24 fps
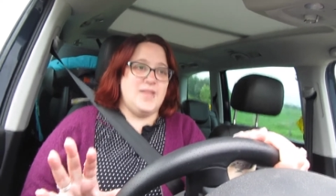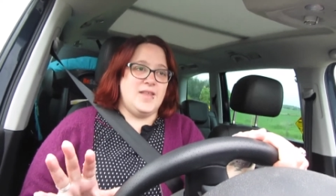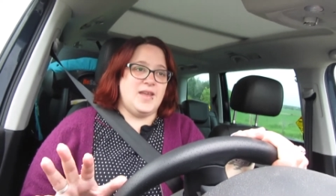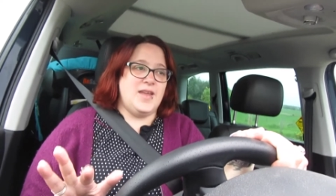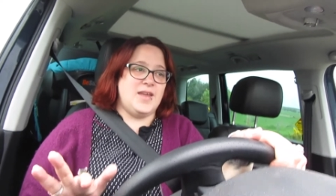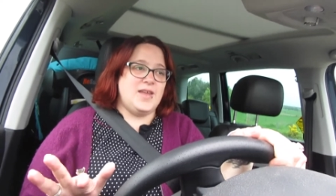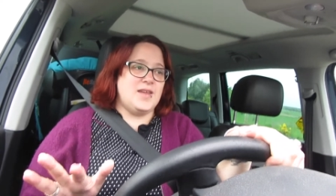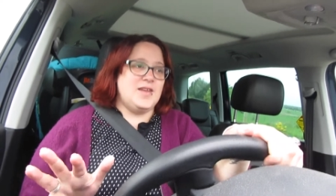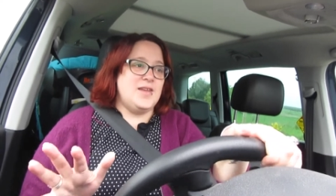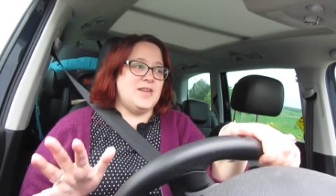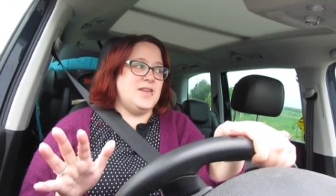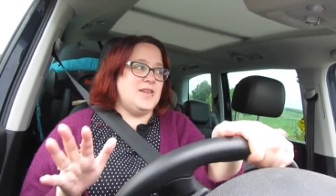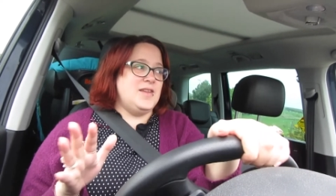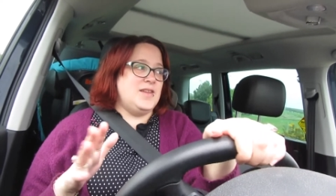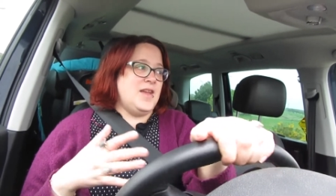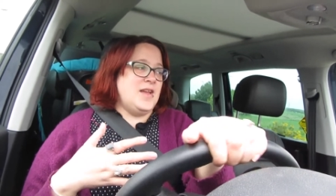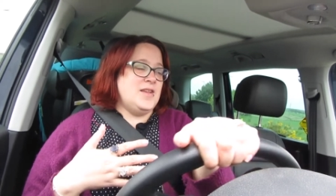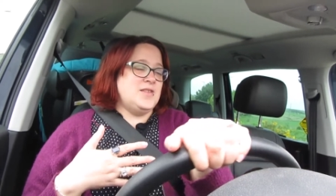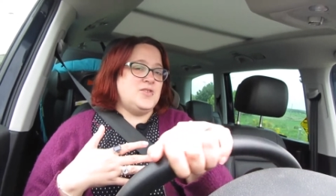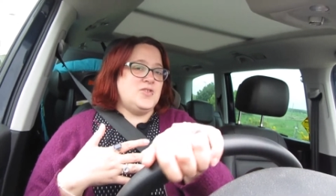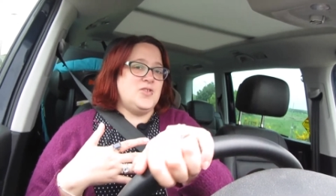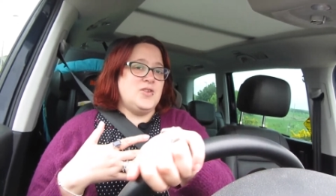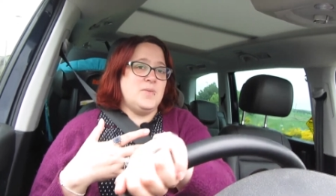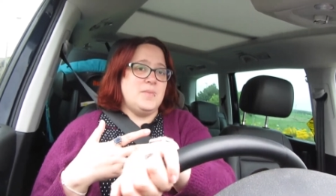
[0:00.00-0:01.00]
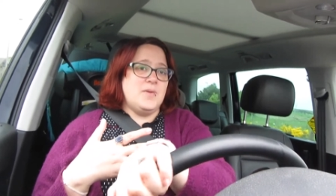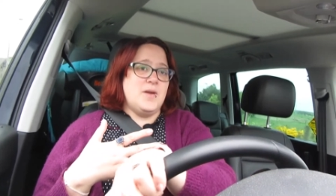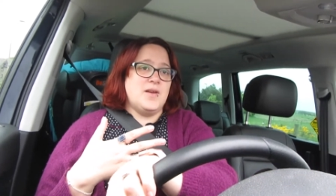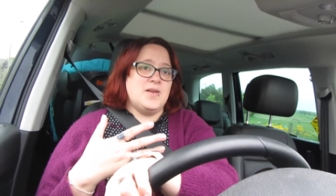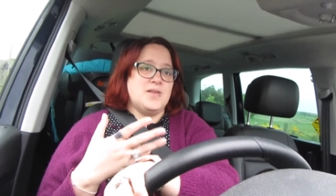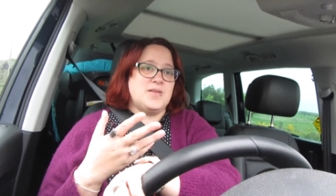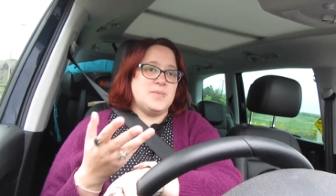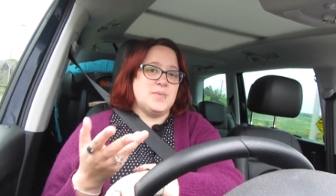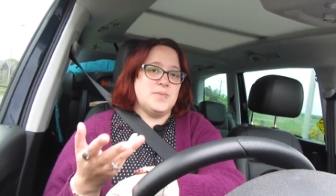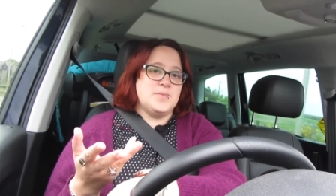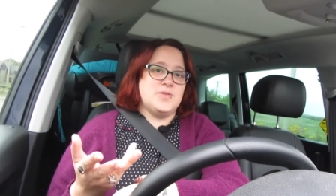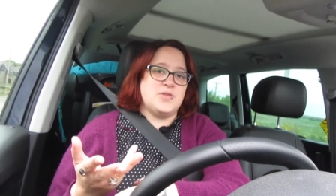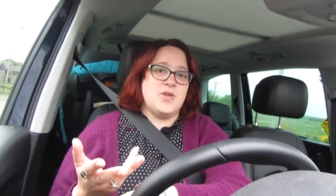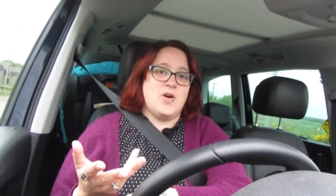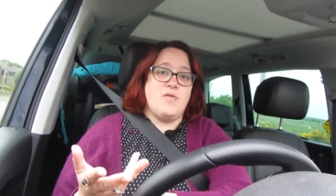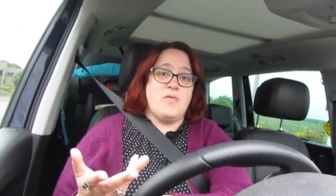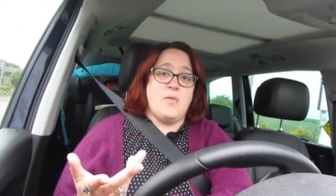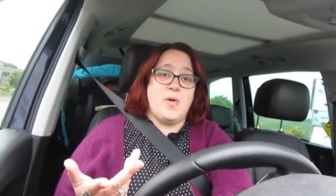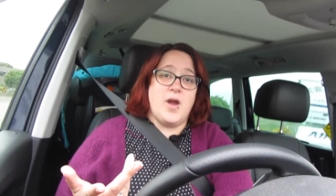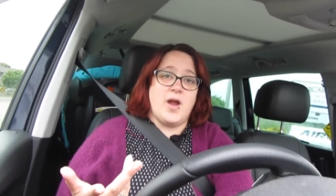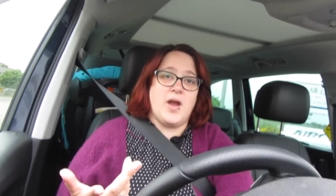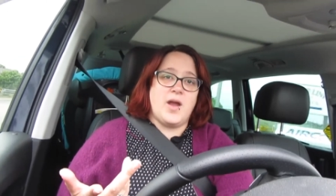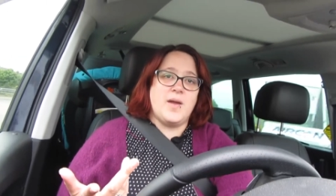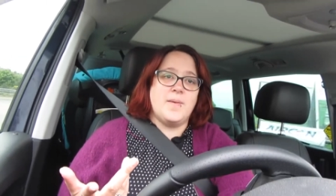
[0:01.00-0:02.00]
Like yesterday my husband was off
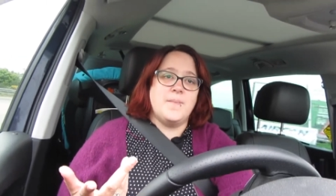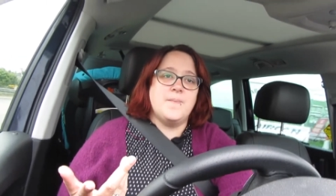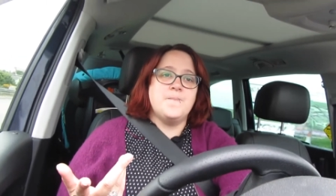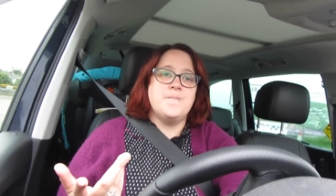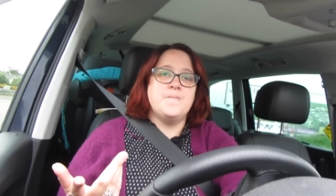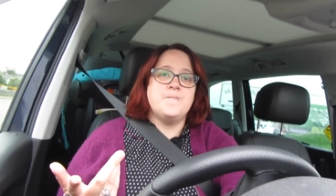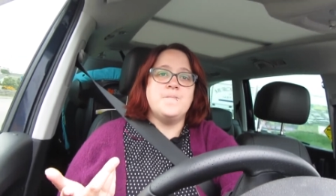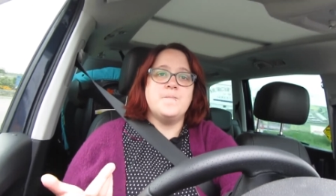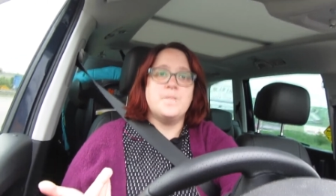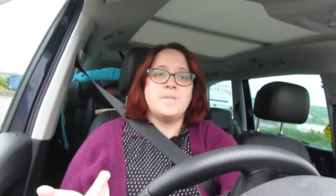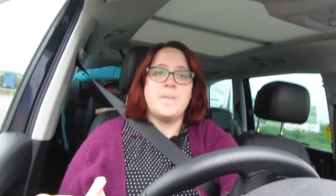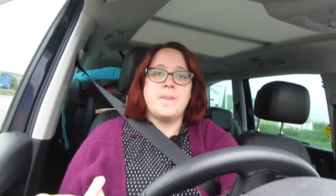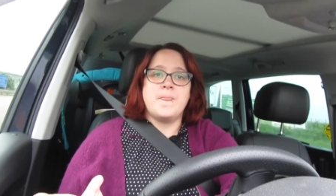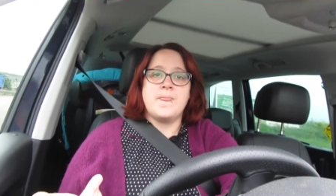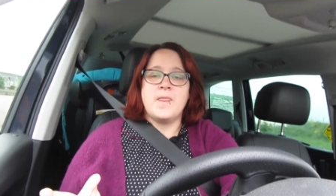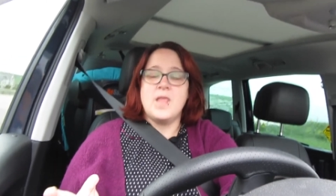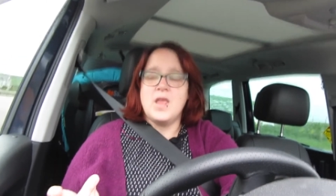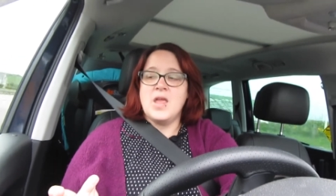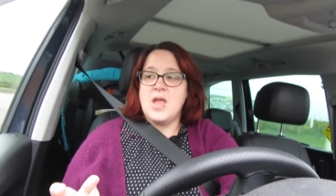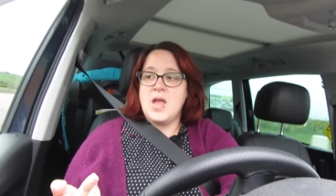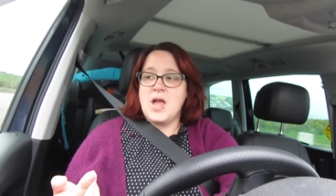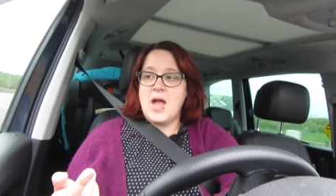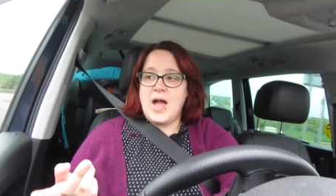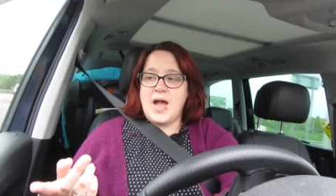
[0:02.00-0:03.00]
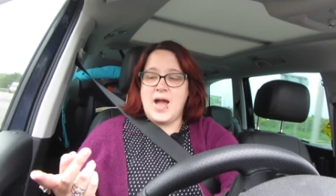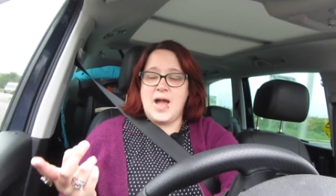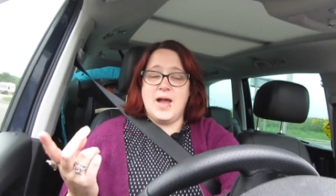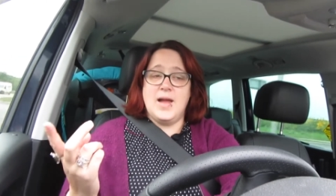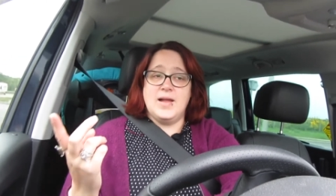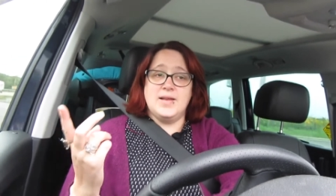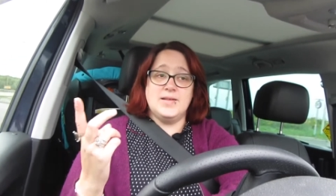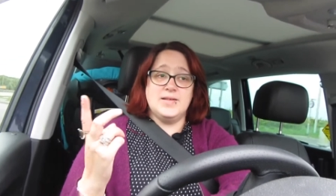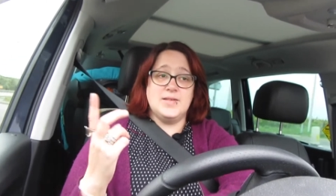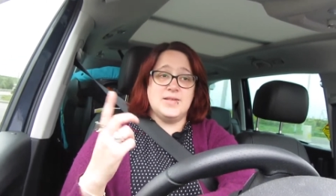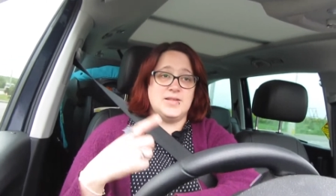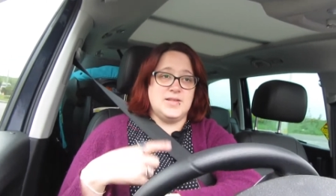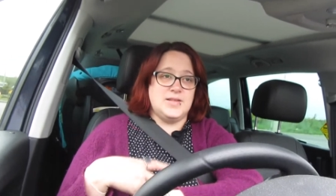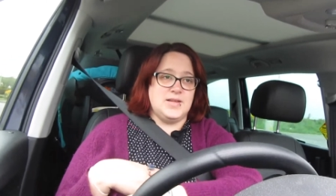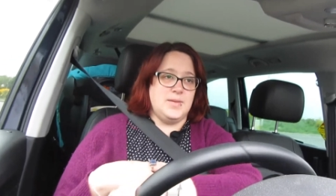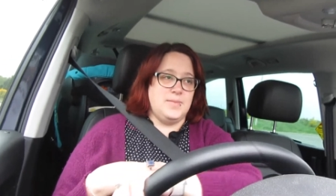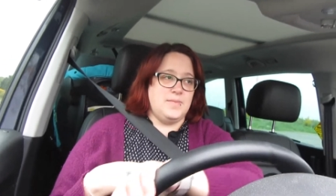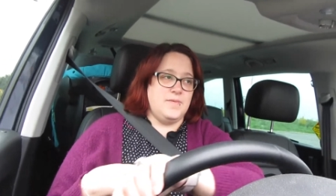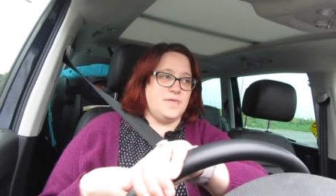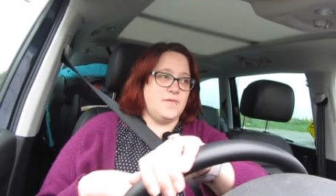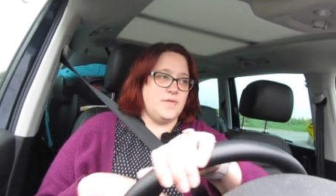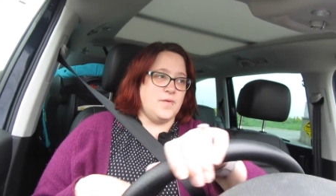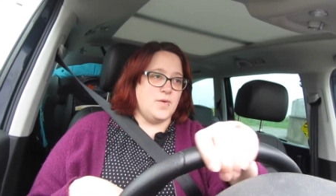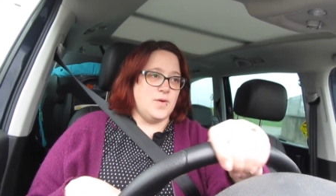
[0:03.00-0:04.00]
work and the day
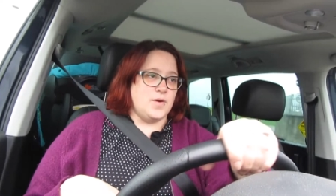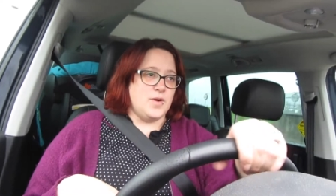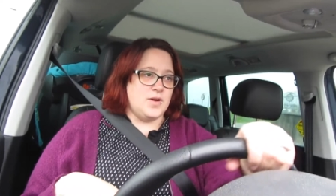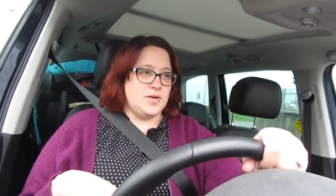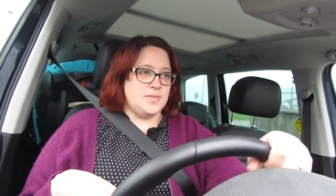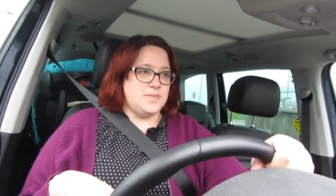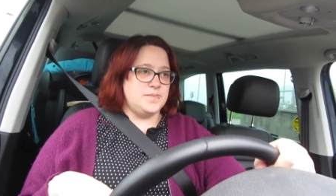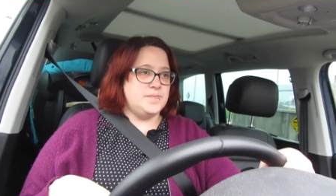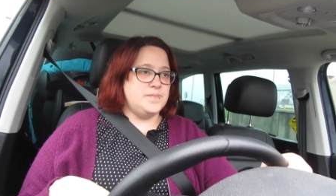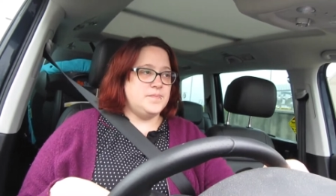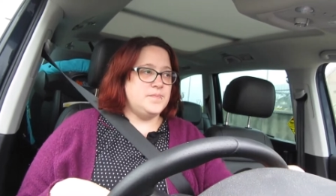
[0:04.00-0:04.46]
before